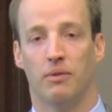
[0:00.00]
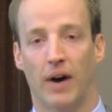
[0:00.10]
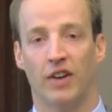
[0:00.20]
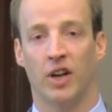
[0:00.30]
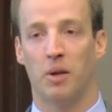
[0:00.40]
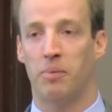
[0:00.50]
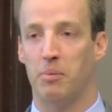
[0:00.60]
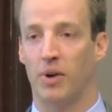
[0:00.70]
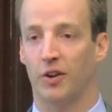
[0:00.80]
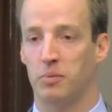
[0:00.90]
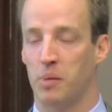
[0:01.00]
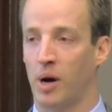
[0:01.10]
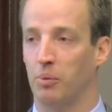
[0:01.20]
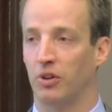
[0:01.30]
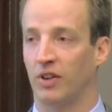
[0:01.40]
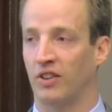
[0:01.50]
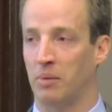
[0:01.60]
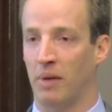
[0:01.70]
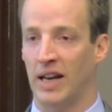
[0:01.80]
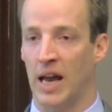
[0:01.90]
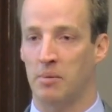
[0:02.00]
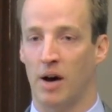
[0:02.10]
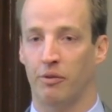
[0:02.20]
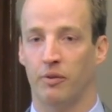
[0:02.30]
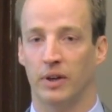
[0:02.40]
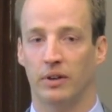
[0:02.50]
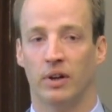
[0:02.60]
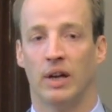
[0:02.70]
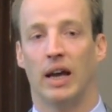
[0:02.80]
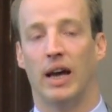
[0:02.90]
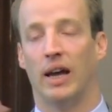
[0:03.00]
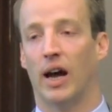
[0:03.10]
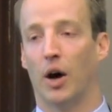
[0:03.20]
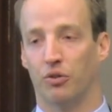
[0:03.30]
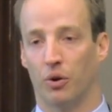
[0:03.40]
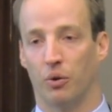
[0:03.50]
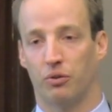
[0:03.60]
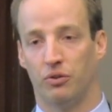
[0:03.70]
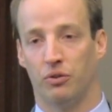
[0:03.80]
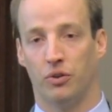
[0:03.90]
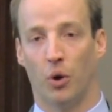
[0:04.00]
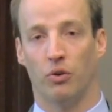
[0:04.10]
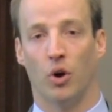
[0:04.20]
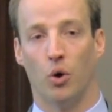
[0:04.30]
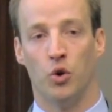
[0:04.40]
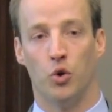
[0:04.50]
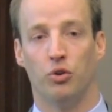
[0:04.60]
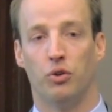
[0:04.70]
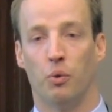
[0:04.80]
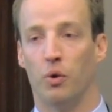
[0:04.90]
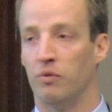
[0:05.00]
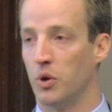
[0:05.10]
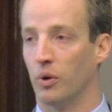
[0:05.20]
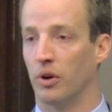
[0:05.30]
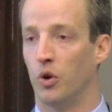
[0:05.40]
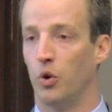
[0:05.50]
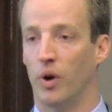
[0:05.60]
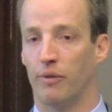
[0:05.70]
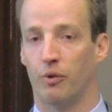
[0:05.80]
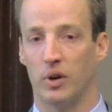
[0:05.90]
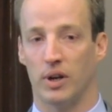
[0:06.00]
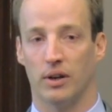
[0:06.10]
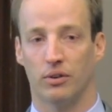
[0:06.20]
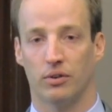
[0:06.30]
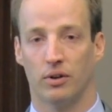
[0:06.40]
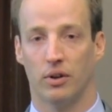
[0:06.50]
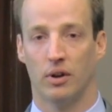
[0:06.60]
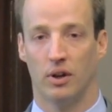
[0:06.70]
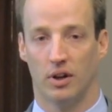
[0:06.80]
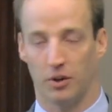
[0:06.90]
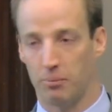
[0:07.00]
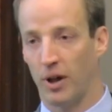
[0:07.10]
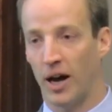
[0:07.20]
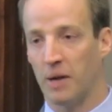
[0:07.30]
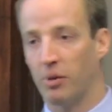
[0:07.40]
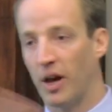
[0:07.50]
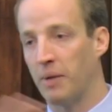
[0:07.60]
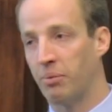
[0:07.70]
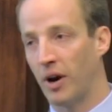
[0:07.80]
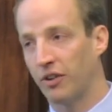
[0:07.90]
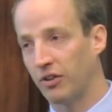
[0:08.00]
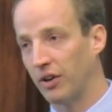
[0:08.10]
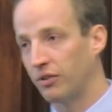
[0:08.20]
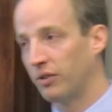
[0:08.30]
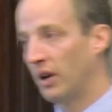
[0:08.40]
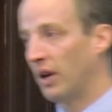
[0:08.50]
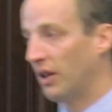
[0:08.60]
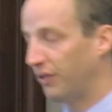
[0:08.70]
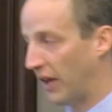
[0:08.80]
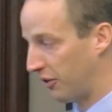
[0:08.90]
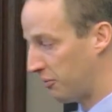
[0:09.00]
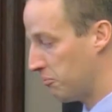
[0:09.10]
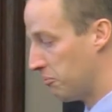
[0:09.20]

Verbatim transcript: if I send a paper off to be published, I take my name off of it, and I also don't know who's the reviewer, who the referee is. It's a blind, blind process that